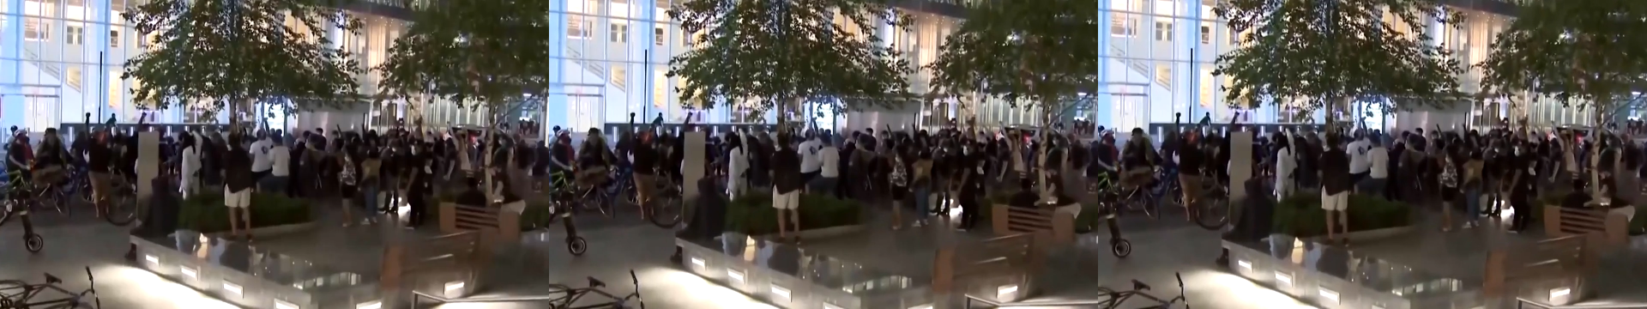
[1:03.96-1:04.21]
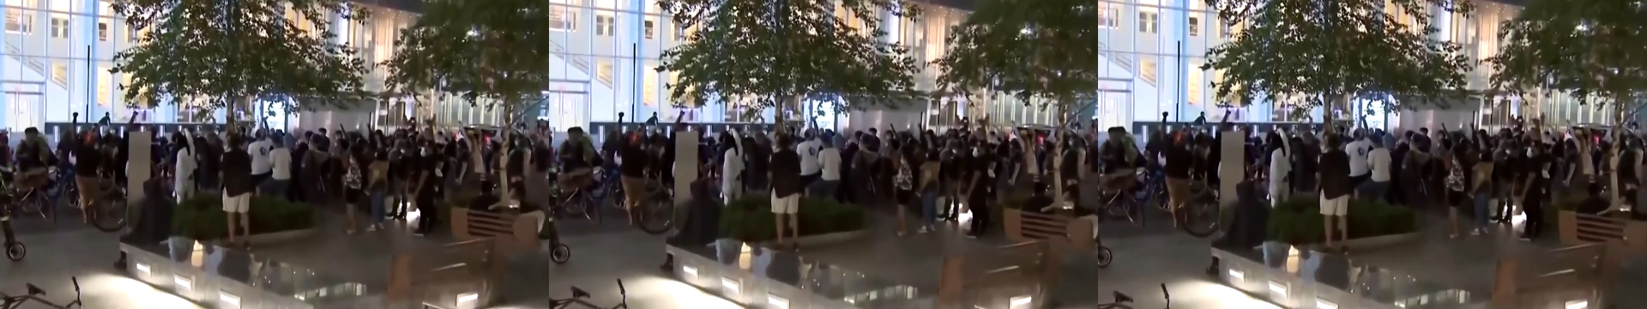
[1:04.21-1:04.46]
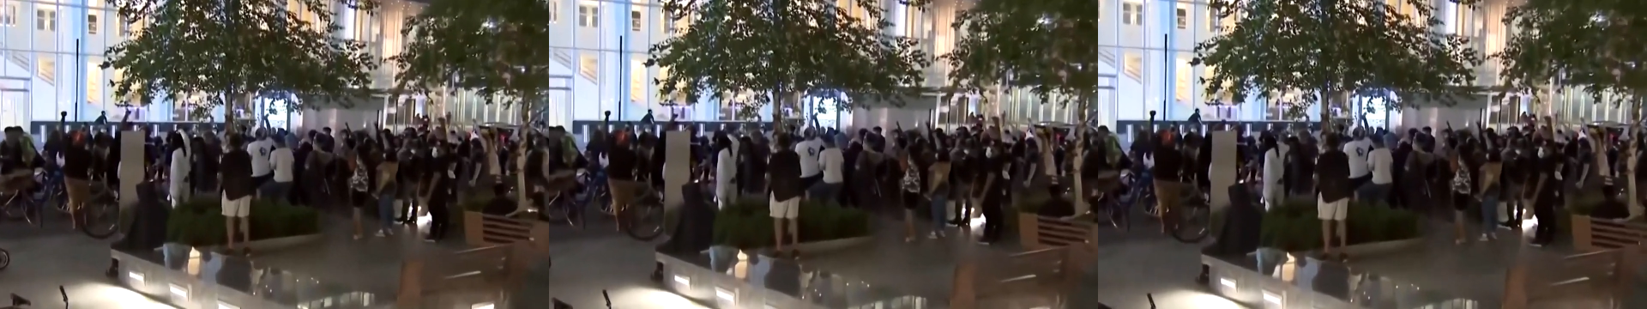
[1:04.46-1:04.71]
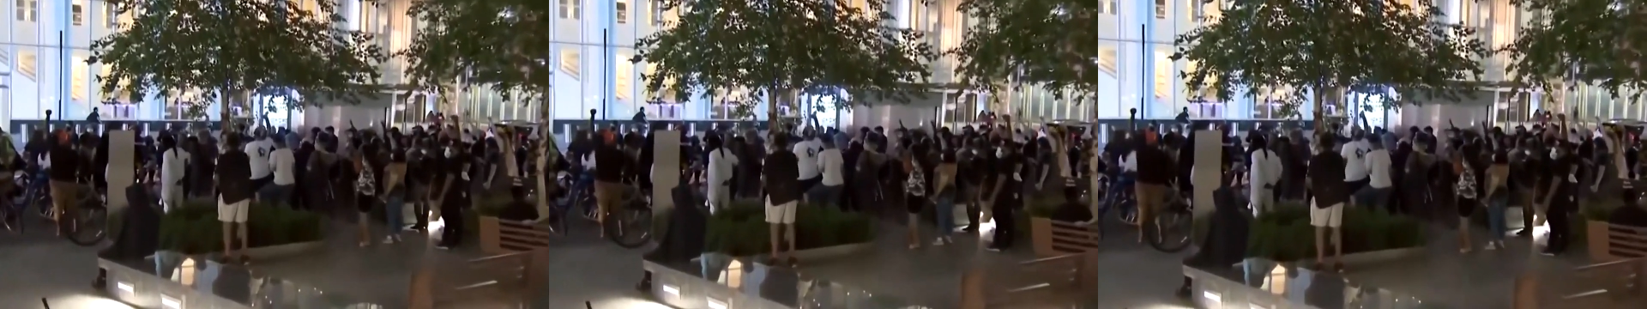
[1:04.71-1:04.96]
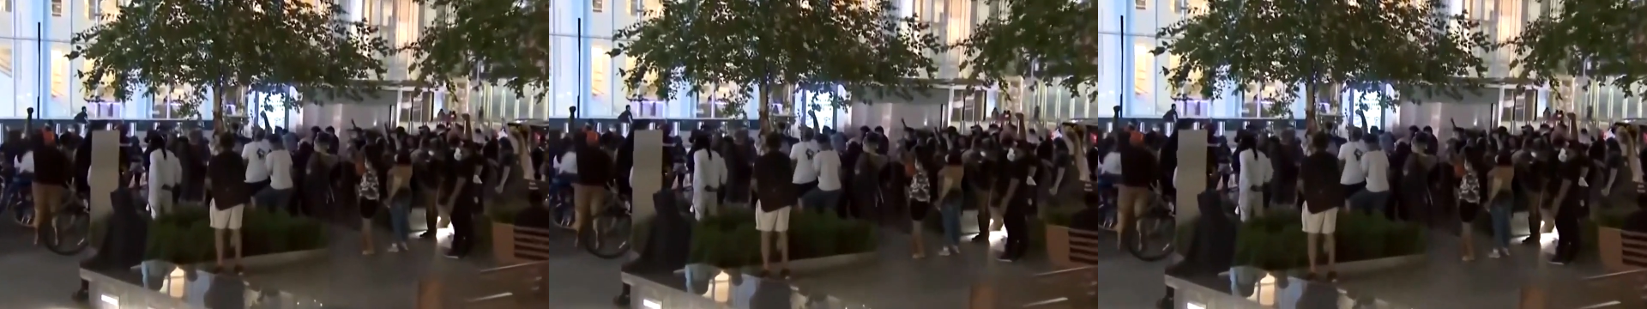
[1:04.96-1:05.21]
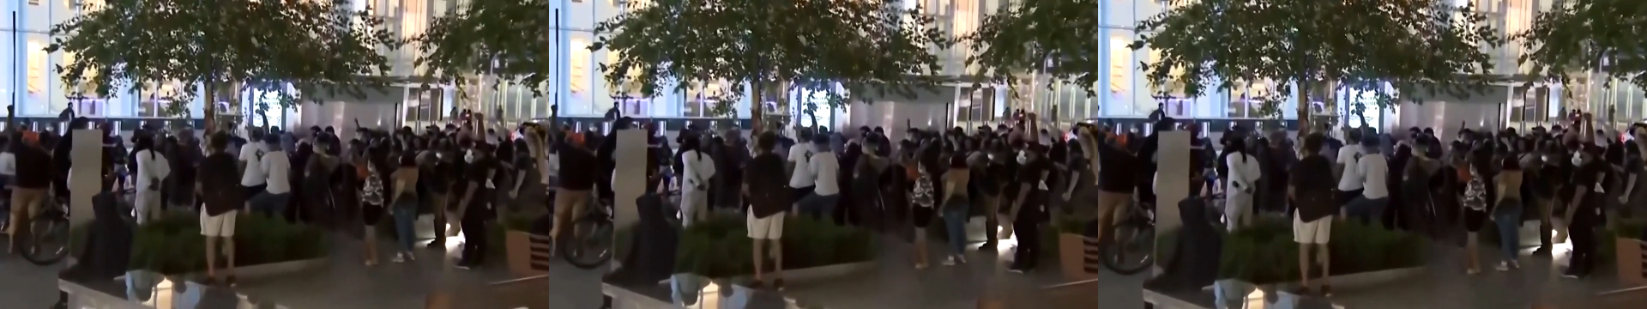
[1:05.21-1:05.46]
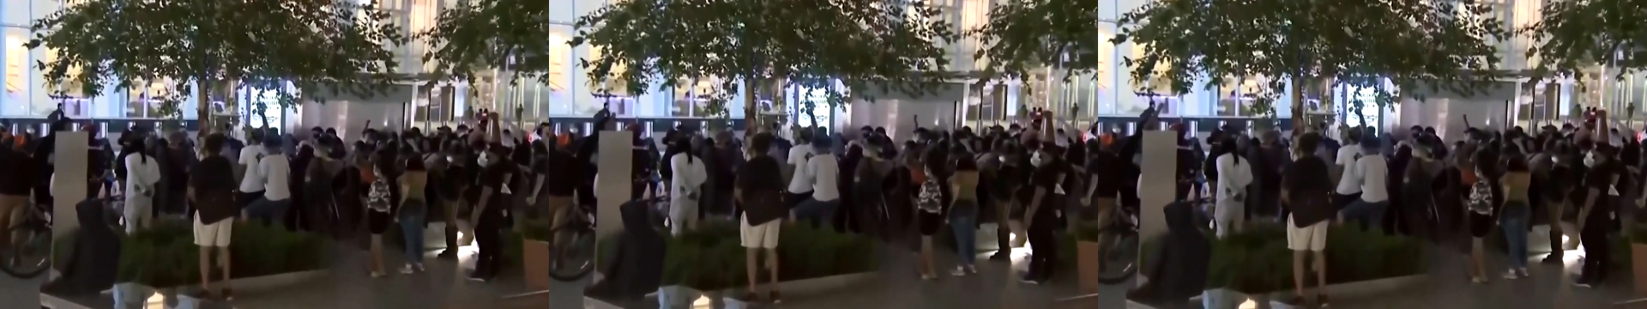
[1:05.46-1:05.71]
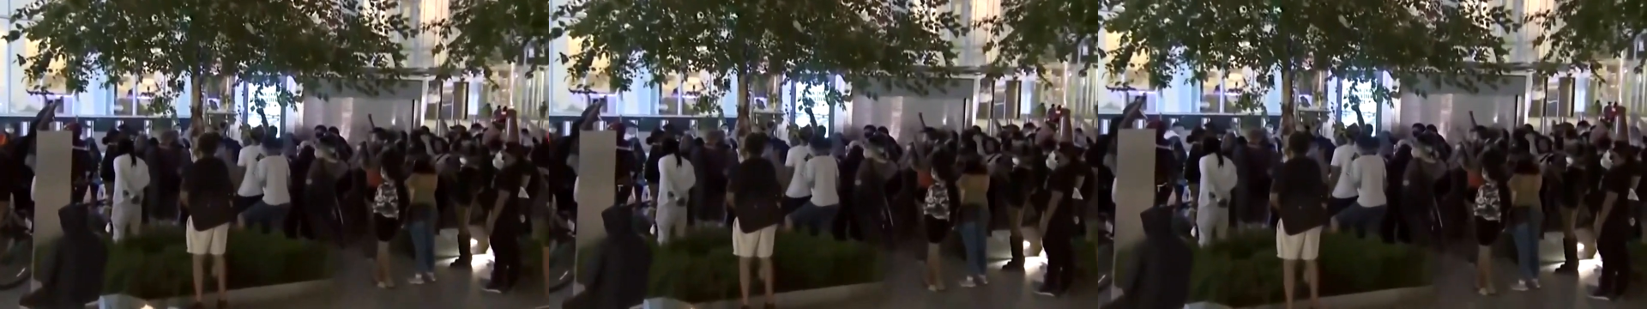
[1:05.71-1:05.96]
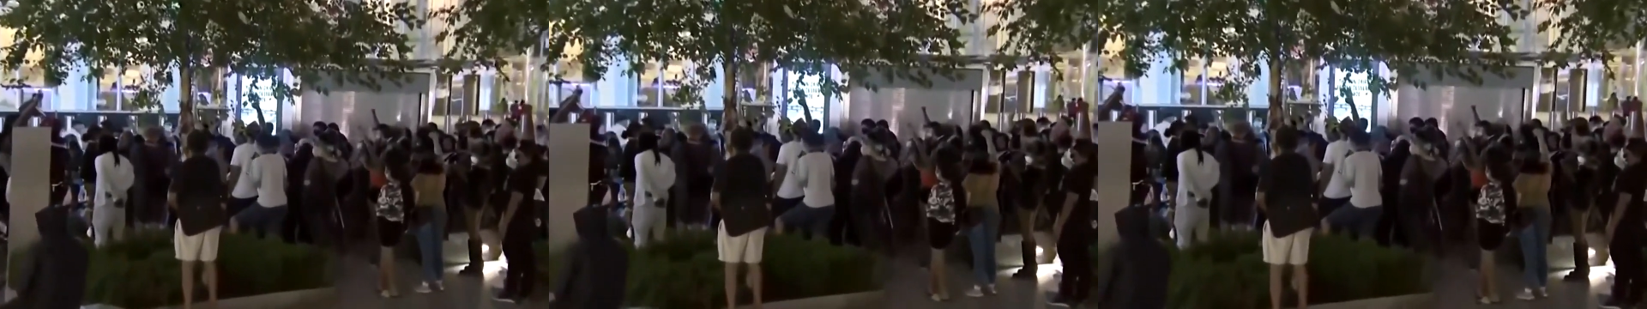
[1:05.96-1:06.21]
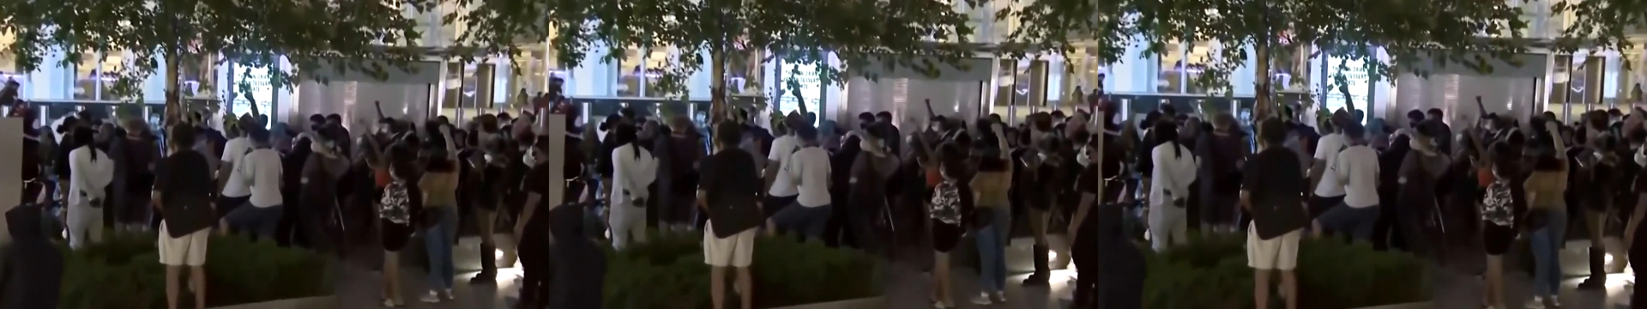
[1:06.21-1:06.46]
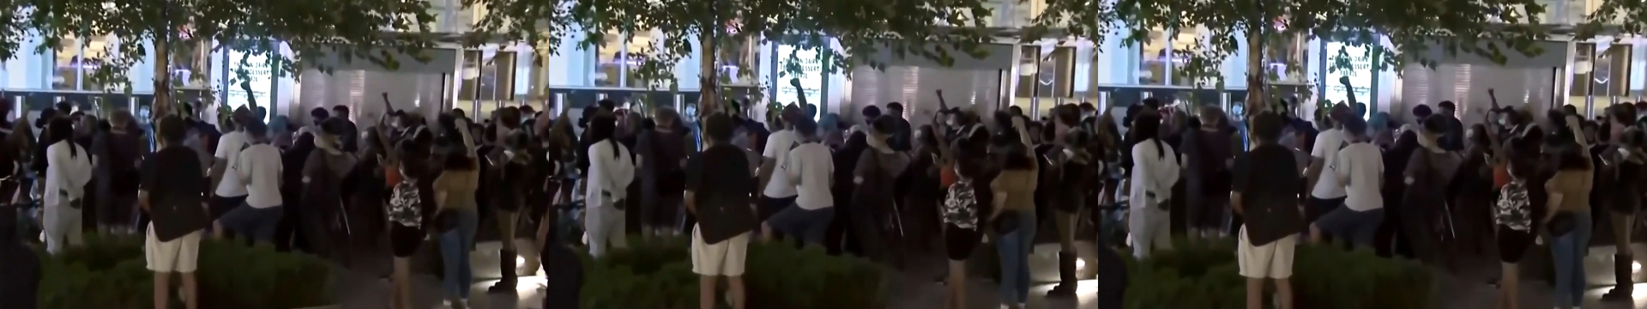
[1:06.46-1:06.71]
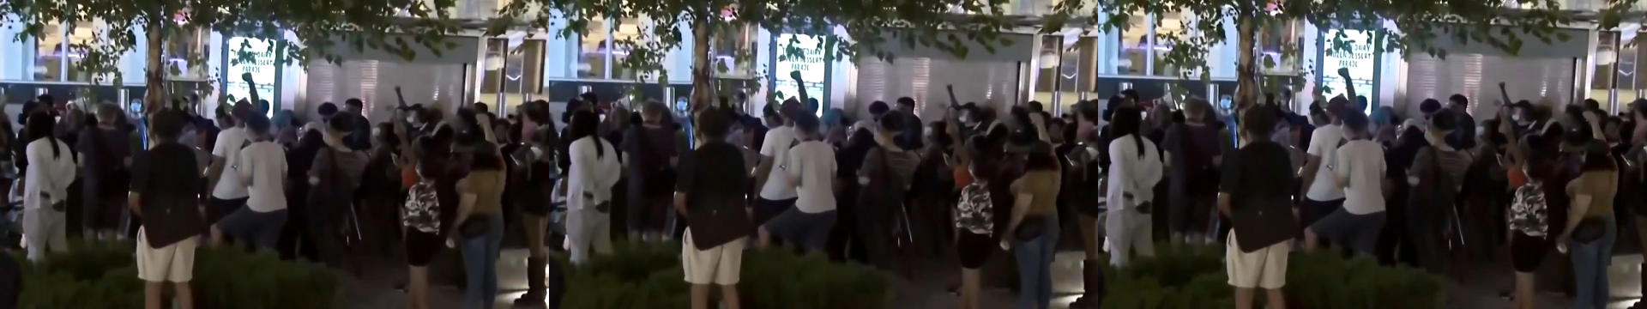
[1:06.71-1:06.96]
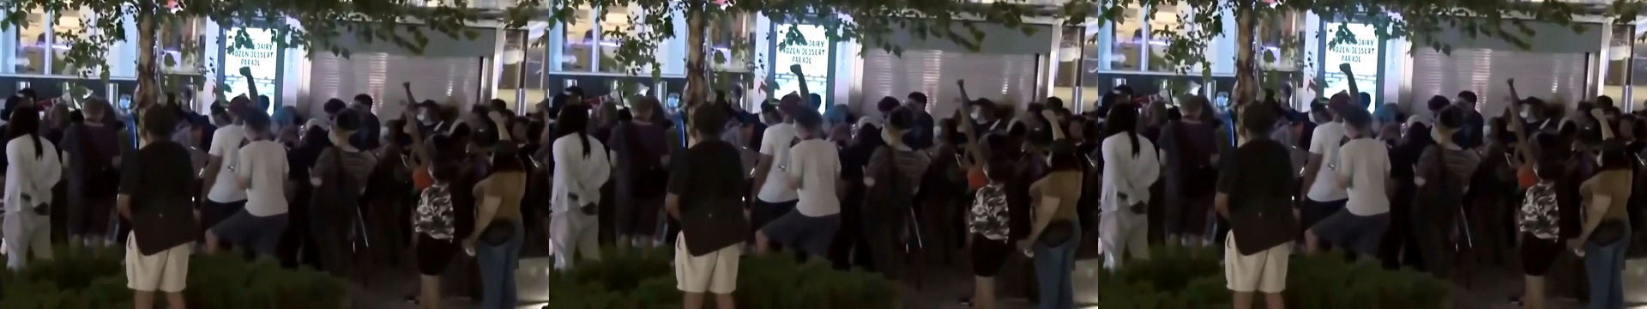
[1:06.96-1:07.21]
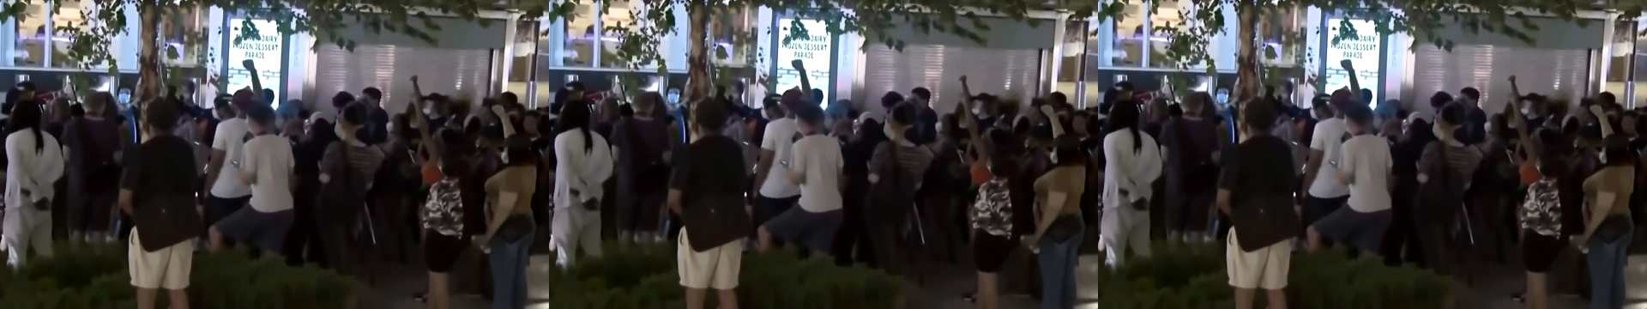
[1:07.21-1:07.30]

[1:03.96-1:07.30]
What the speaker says: No face is visible, so there are no lips to read.